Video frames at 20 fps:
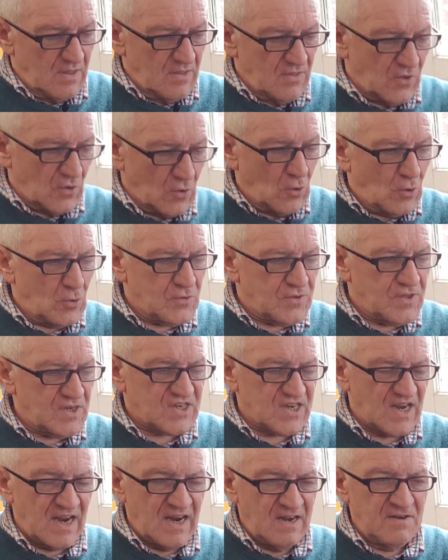They're all
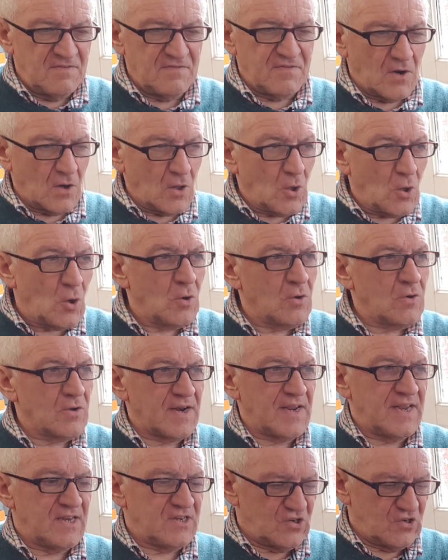designed for
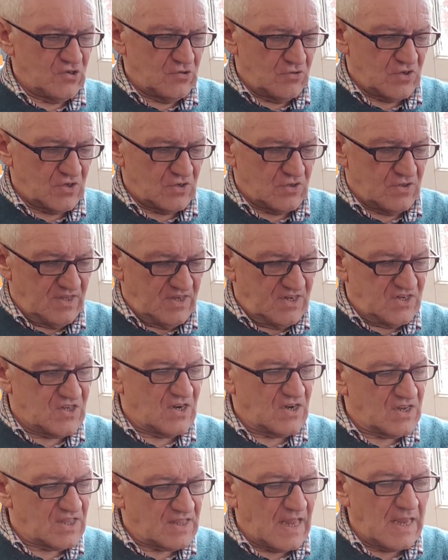long-range use. These
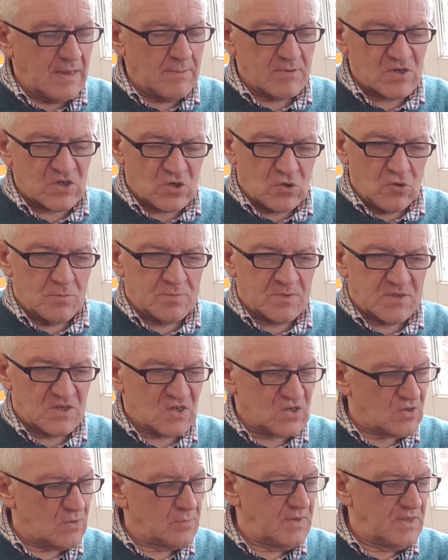are the type of scopes that
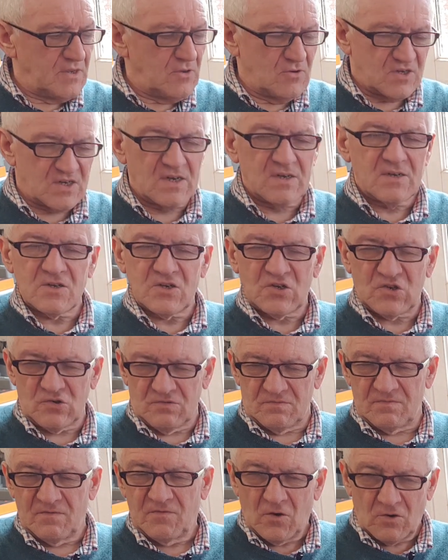somebody who's
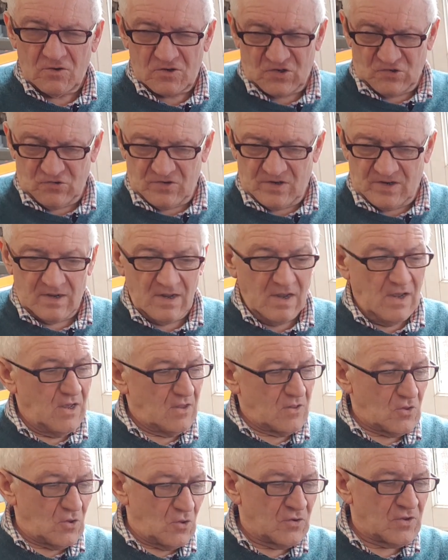into fox shooting,
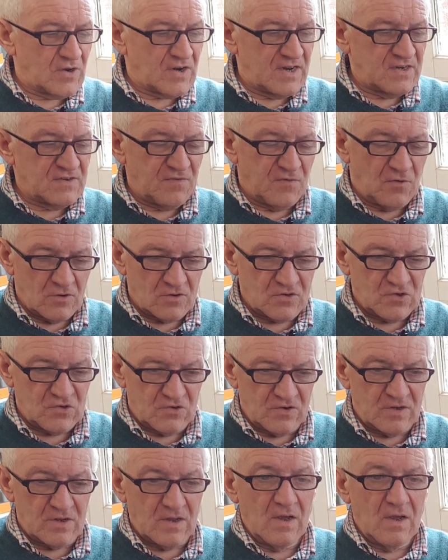long-range fox
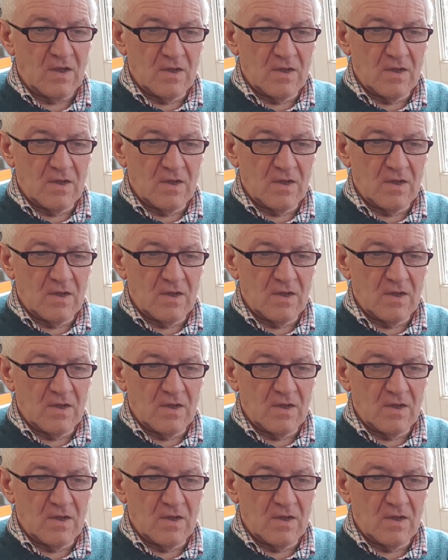shooting,